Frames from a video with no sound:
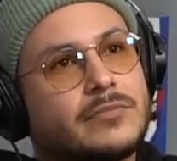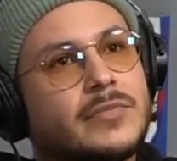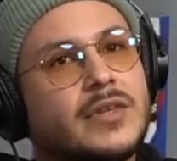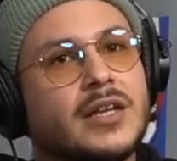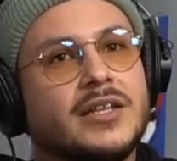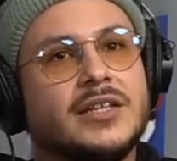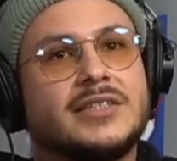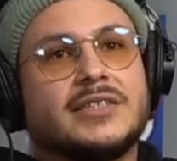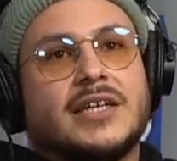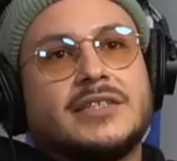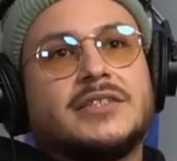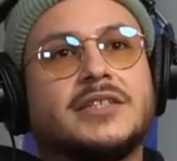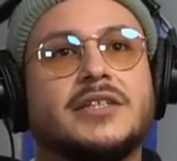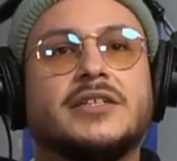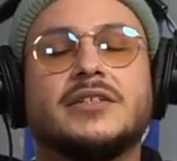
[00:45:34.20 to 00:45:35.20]
a
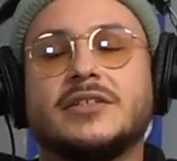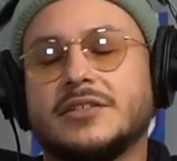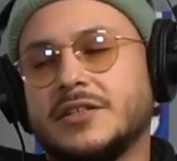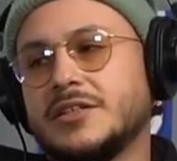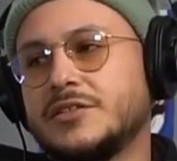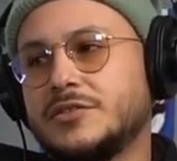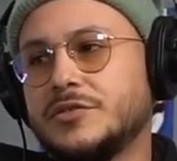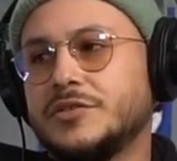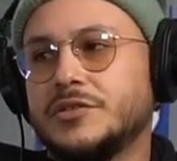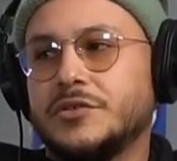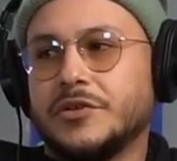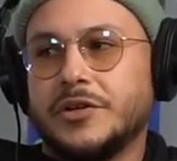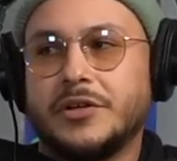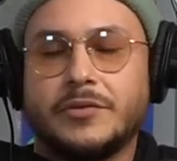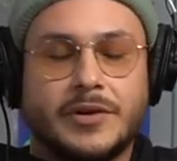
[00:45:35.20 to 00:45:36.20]
necessity and like to a
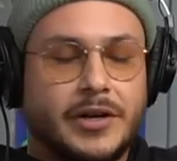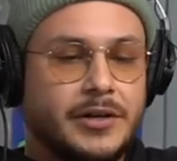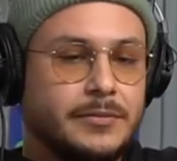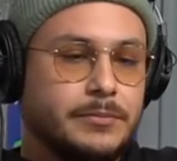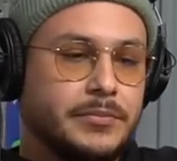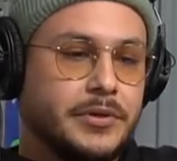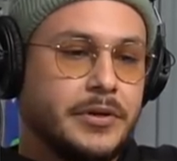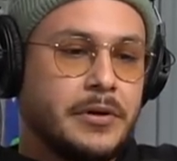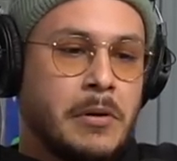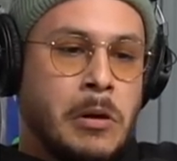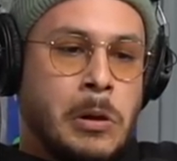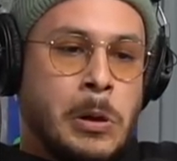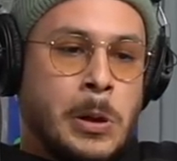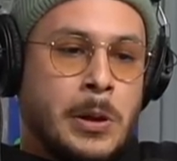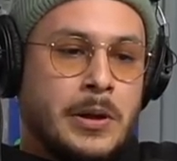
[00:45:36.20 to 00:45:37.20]
degree, right? But
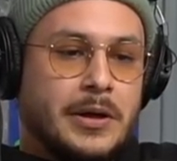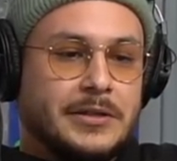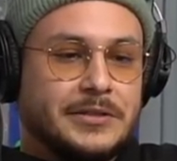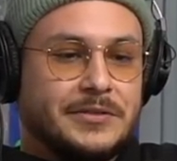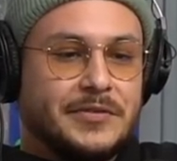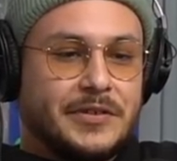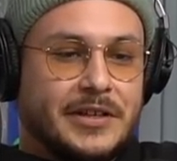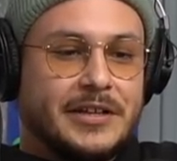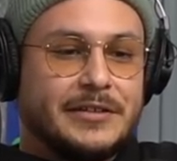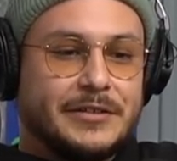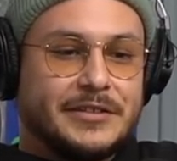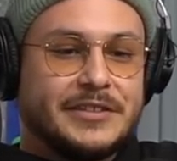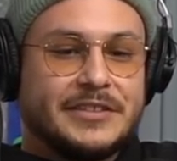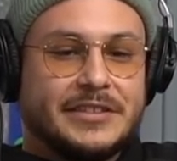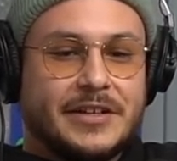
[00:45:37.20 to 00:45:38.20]
I just feel like there
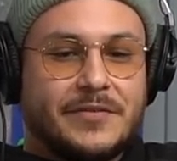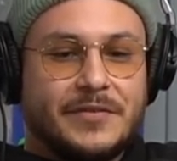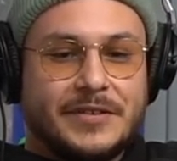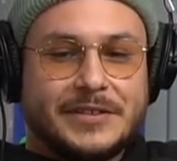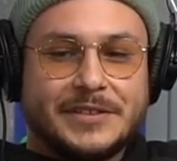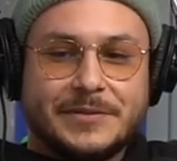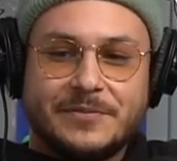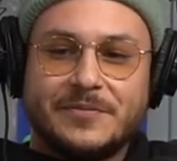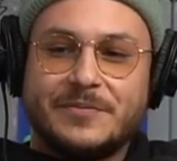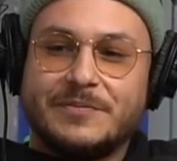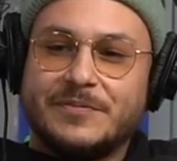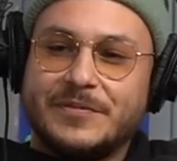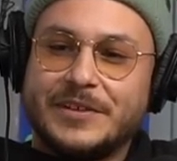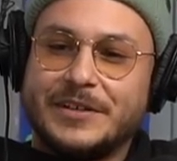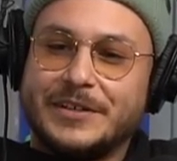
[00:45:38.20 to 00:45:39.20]
is definitely some
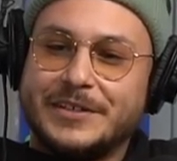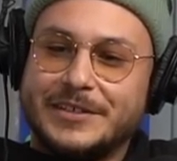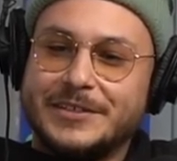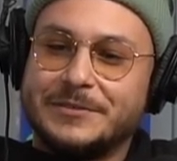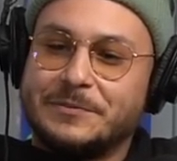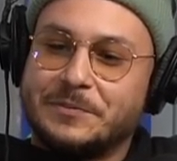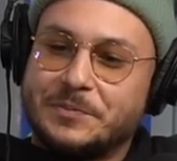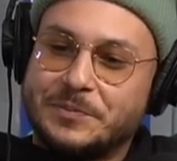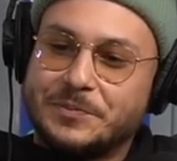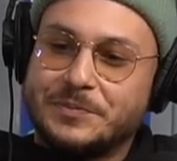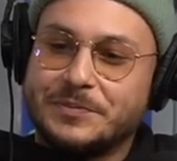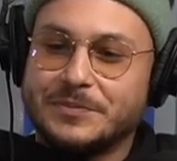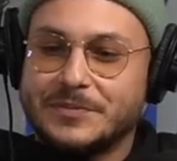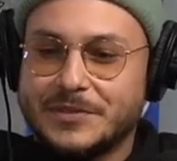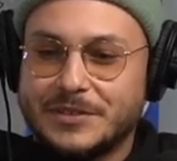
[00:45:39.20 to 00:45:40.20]
fuck
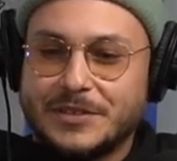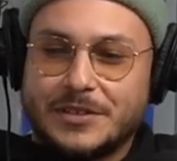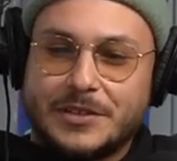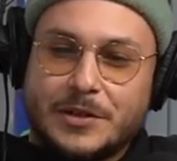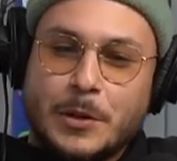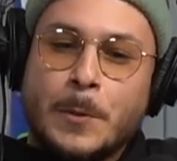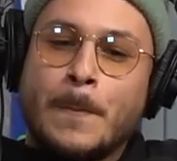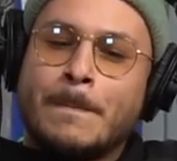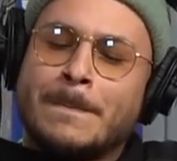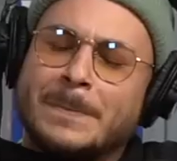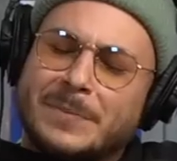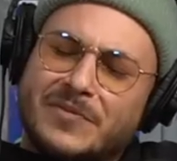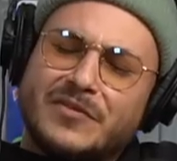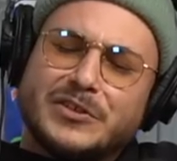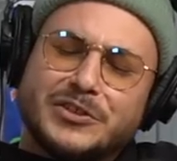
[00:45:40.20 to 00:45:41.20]
shit
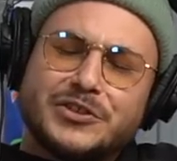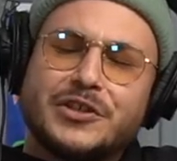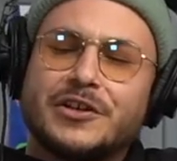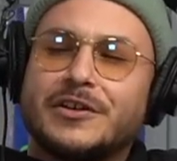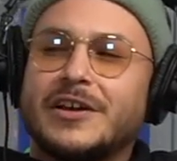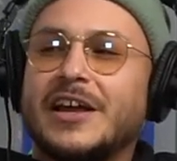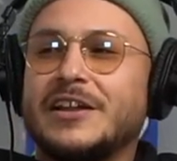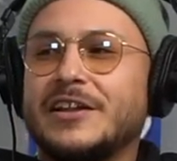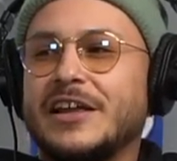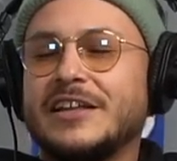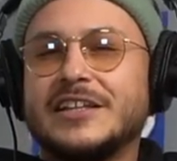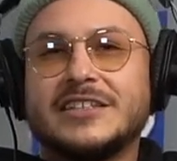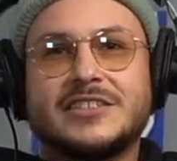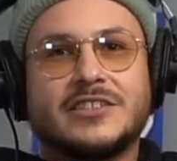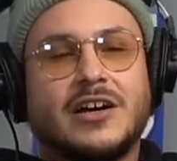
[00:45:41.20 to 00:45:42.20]
for sure, and
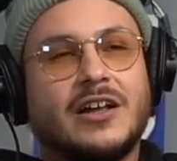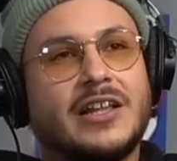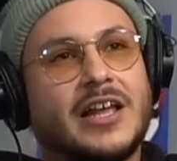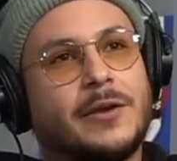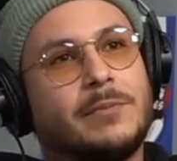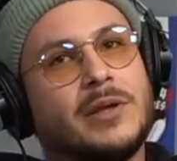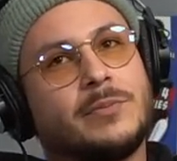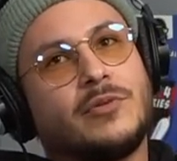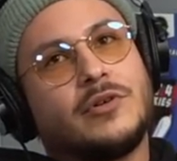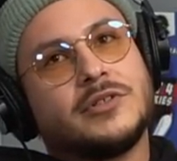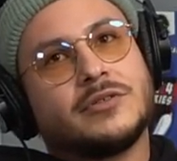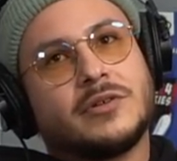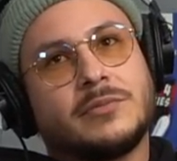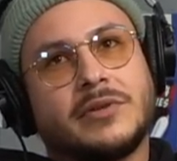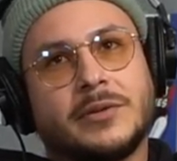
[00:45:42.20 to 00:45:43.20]
it's not like people always
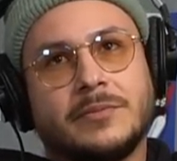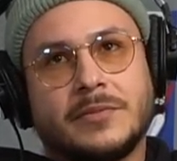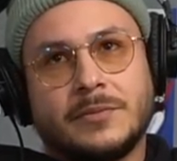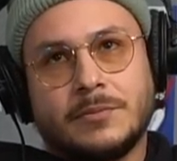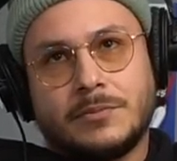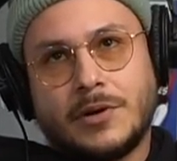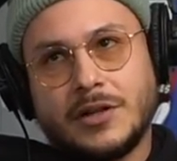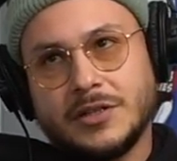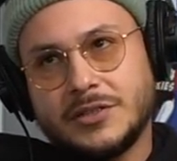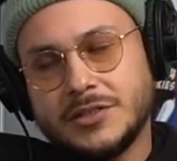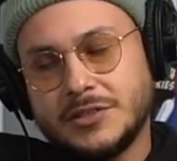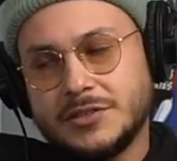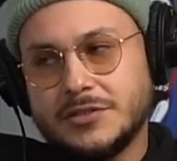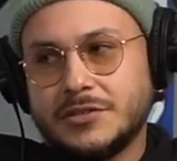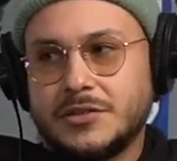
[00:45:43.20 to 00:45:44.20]
want to blame
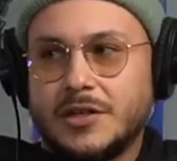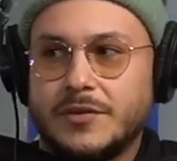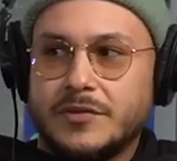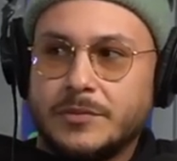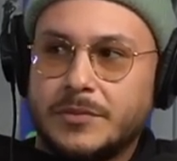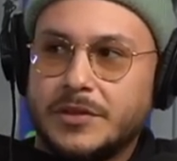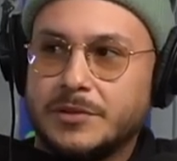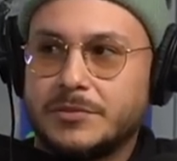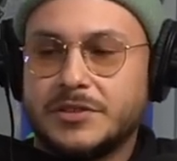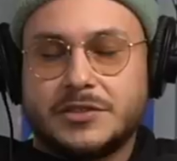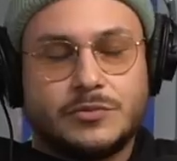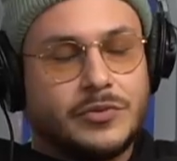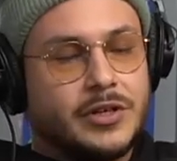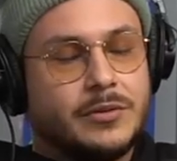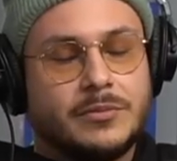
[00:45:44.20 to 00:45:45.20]
politicians, government, but it's
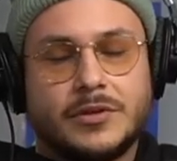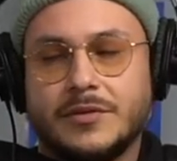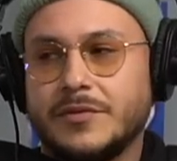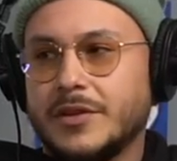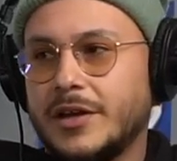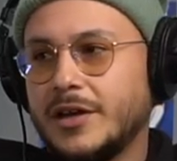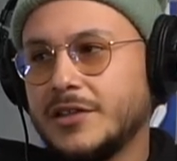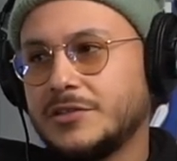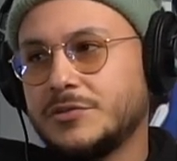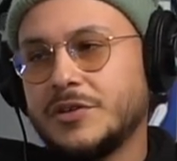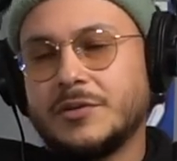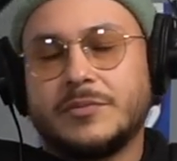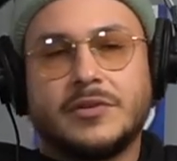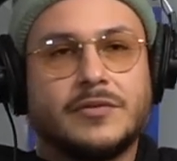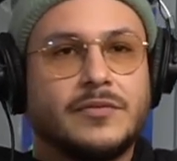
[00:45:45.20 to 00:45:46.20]
way above that. It's way
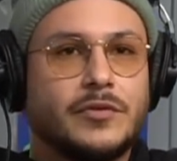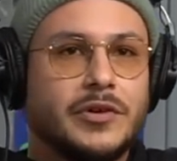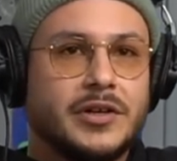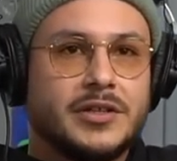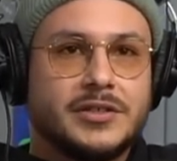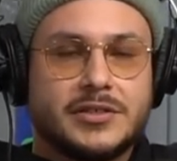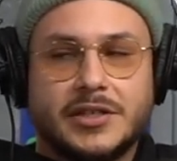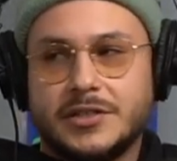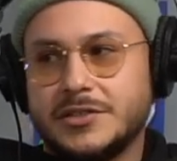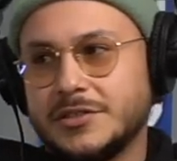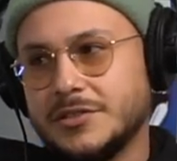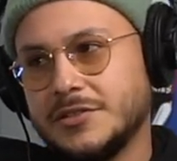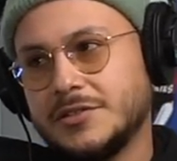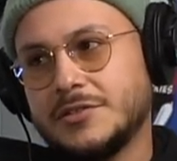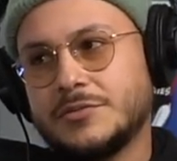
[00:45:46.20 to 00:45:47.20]
above
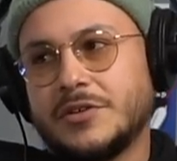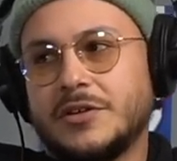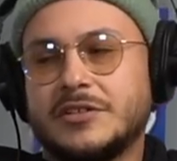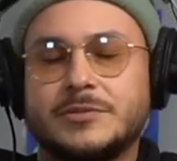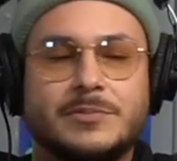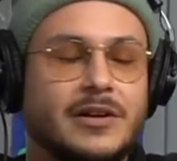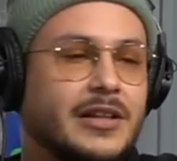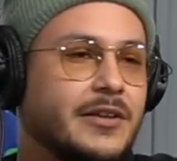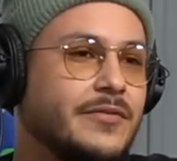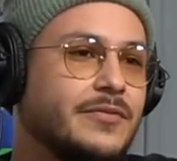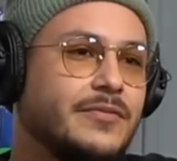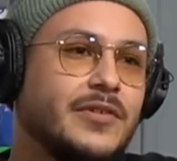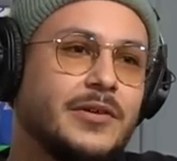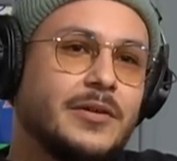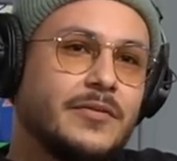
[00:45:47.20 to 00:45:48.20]
organizations. It's about like
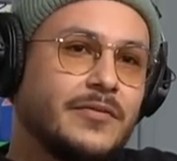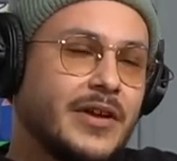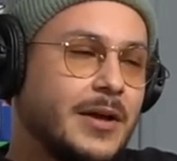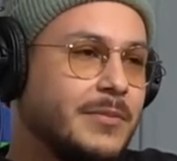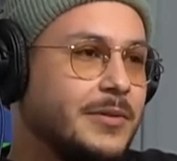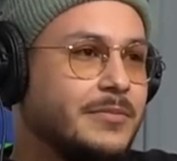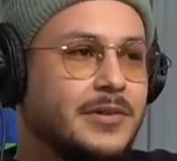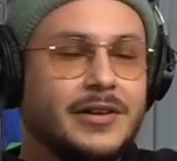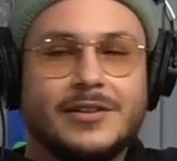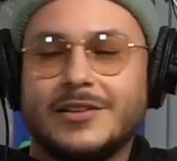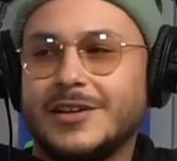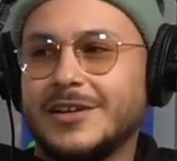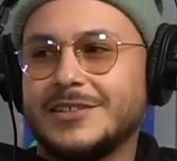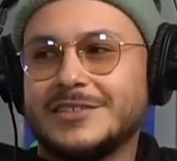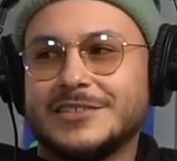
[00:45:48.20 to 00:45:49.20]
family
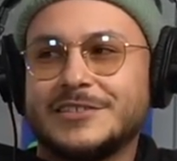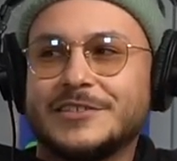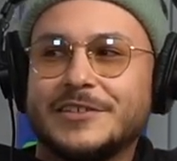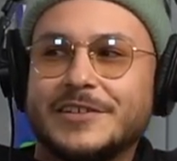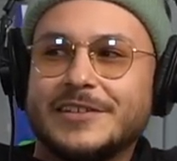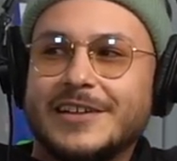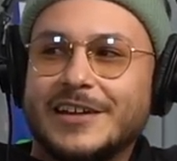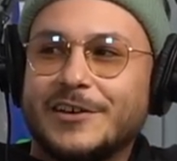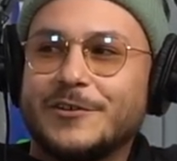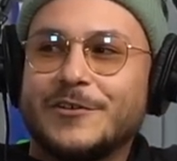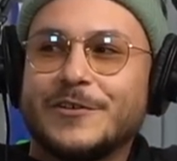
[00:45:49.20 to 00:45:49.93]
bloodlines and certain like